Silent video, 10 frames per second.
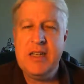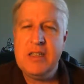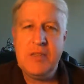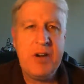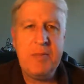
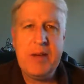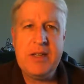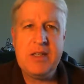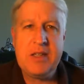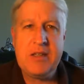It's a very
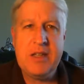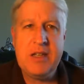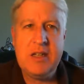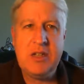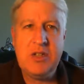basic
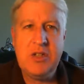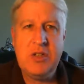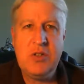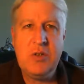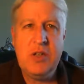thing to
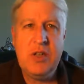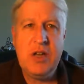do.